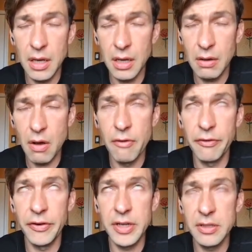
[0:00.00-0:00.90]

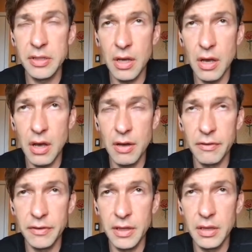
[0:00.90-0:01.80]
conference
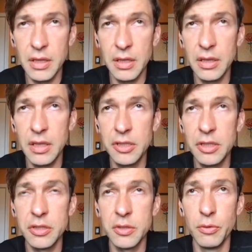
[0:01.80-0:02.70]
of the
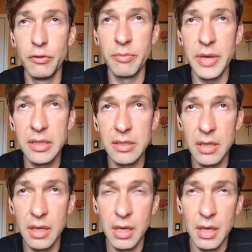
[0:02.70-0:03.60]
indigenous movement,
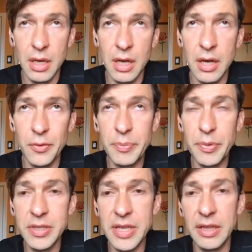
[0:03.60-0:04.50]

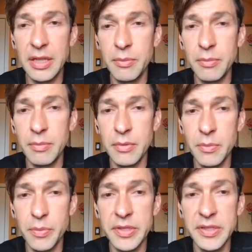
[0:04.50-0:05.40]
representing
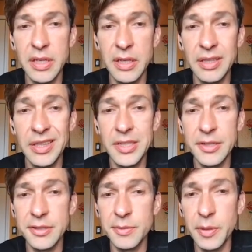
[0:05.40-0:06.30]
the Brazilian
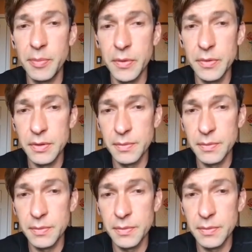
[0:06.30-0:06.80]
indigenous peoples.